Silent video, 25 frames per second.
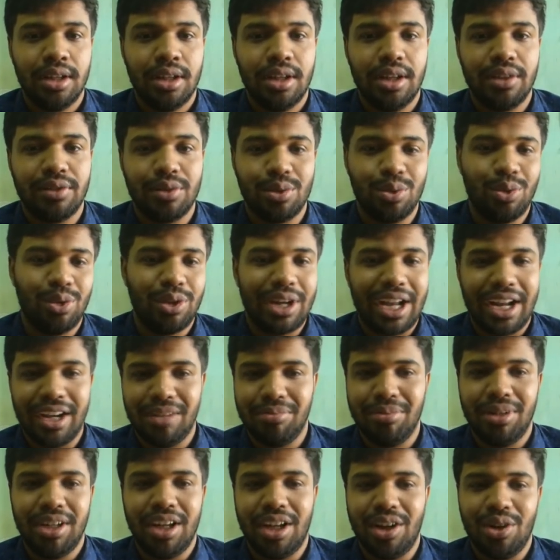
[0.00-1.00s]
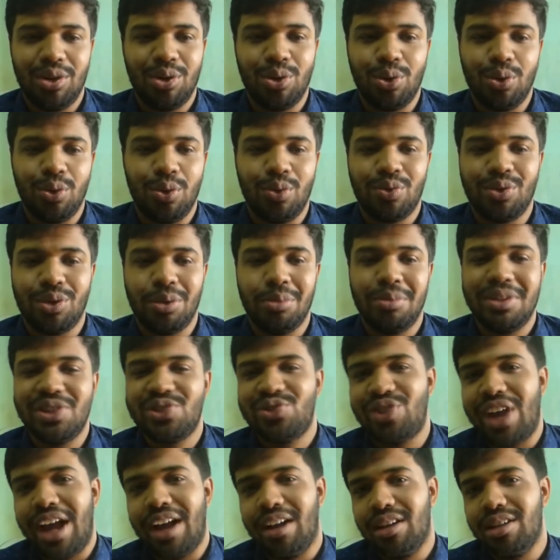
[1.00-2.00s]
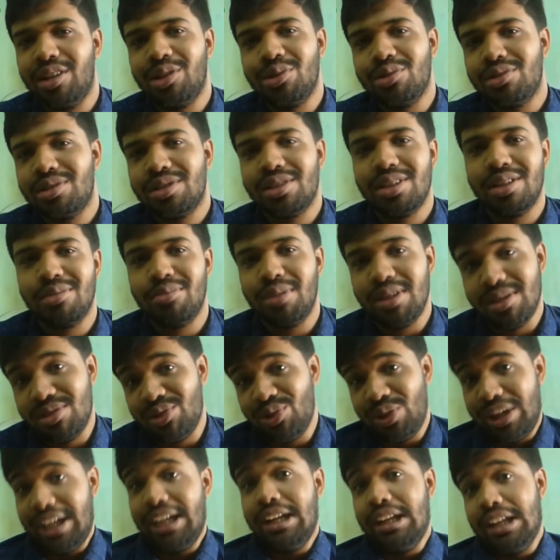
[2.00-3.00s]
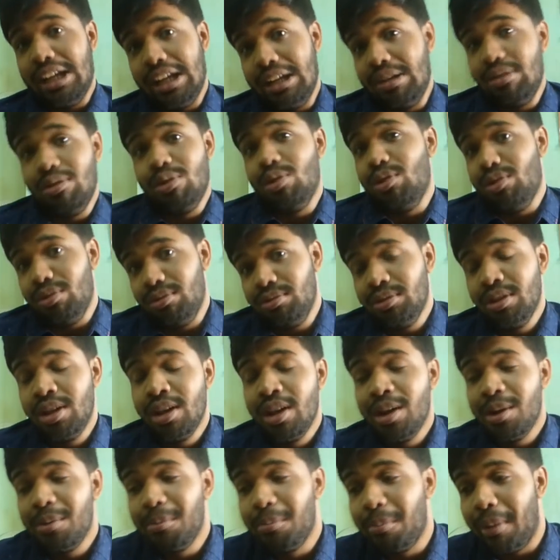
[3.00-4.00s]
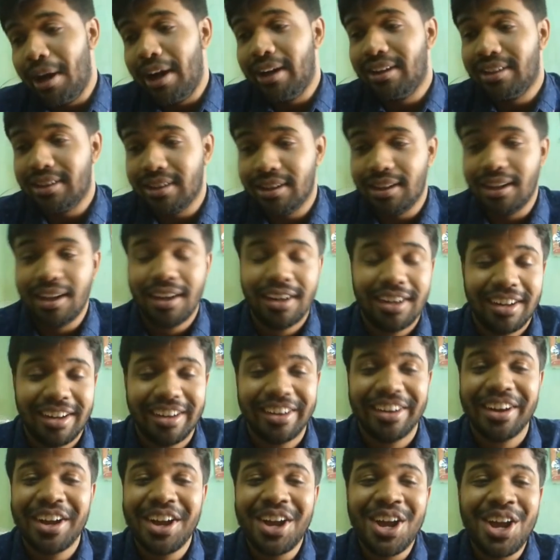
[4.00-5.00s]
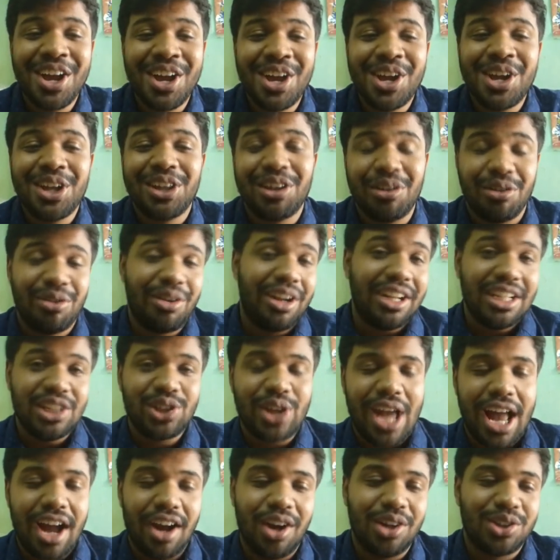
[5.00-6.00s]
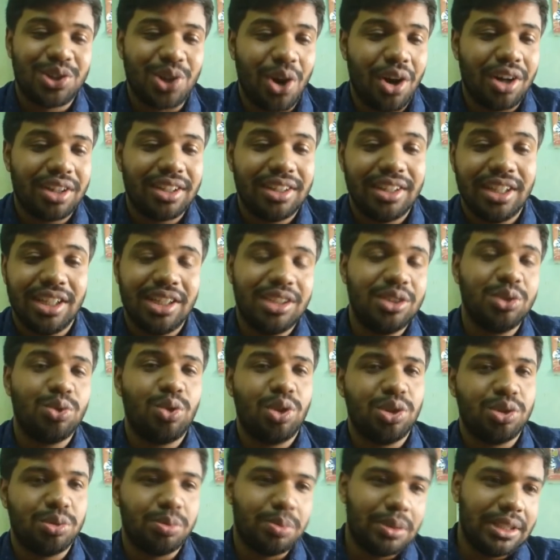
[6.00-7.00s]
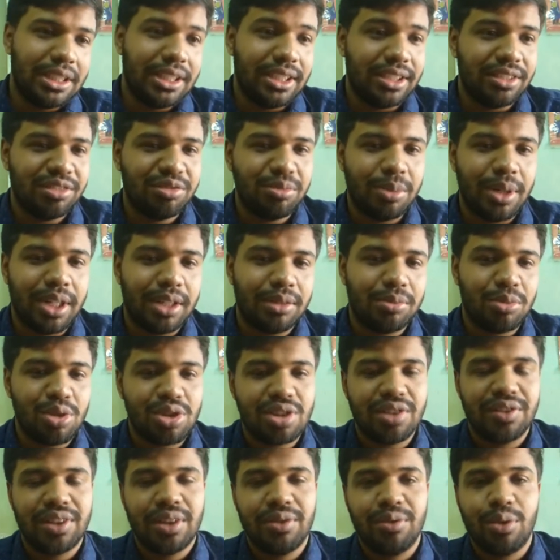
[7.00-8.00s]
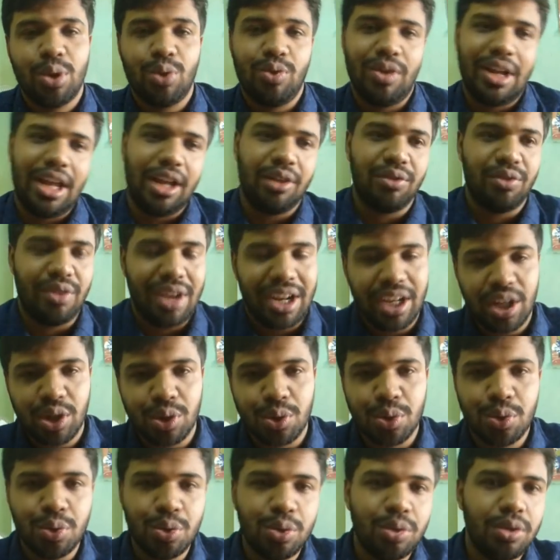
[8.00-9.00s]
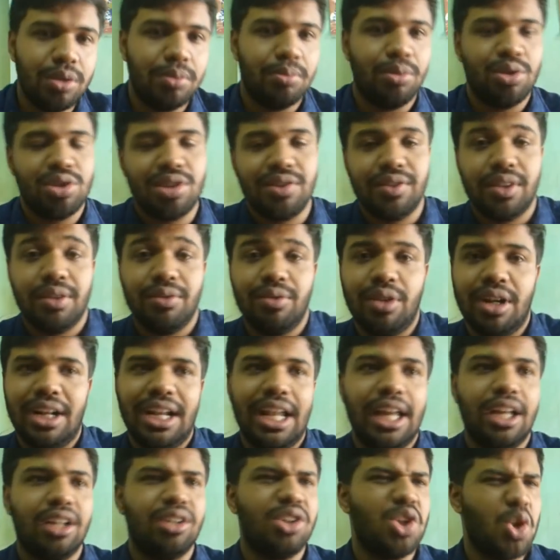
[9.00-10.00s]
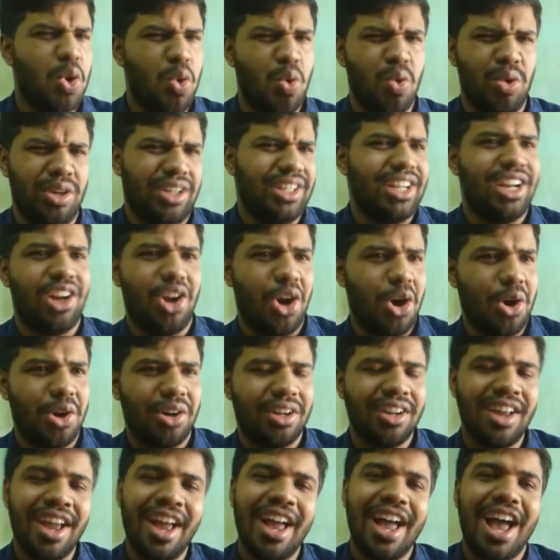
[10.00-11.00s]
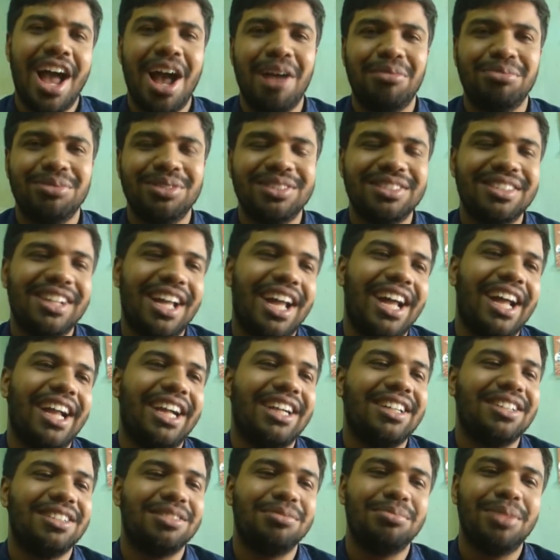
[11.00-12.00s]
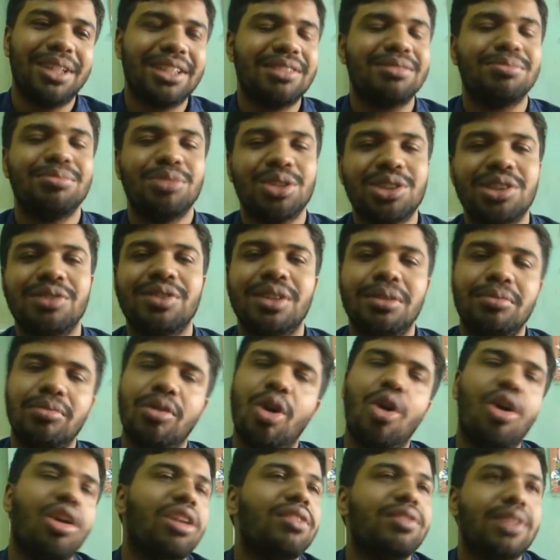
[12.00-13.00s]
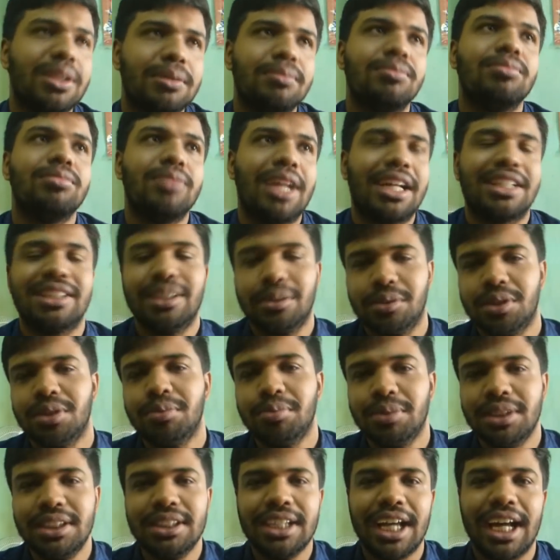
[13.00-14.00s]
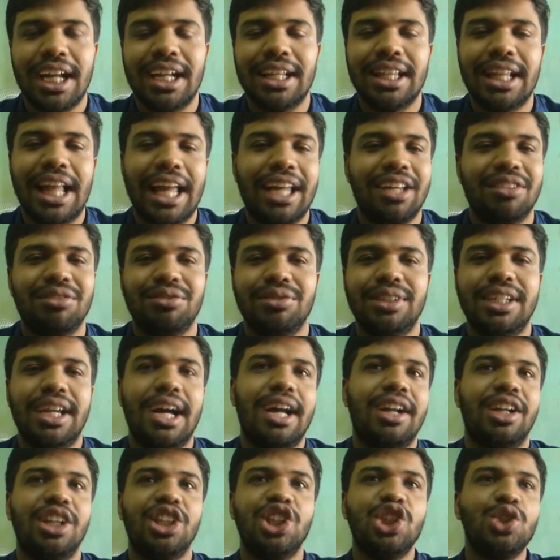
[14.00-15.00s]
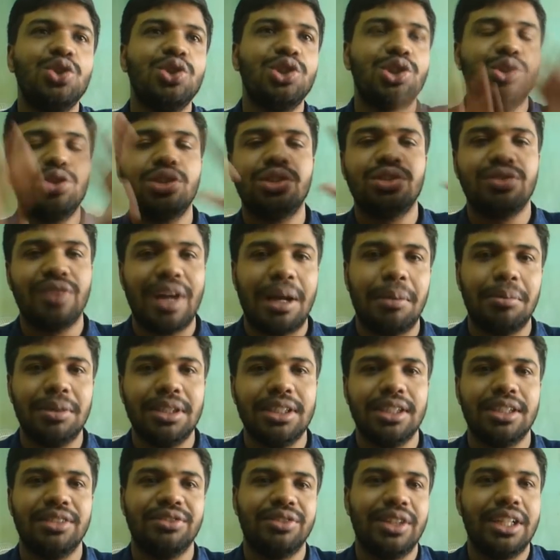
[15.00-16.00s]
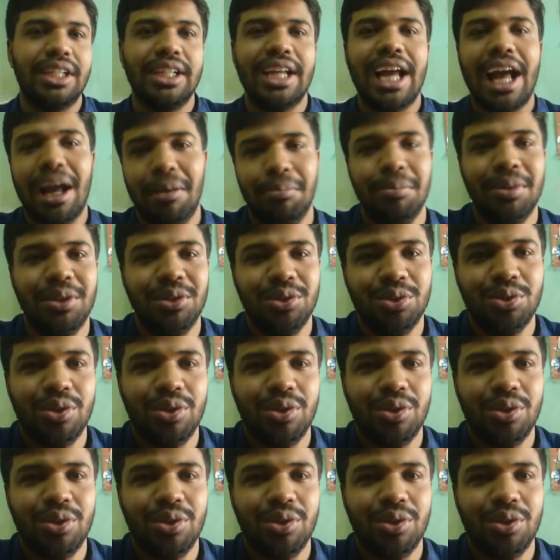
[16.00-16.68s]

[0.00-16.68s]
if you look at me, I don't know from which angle you see me straight, I don't know, but they were very shocked and they didn't want to believe. But most of them were like very cool, most of them were like, no, it cannot happen. And but most of them, all of them accepted me, and like we are a huge family and really happy.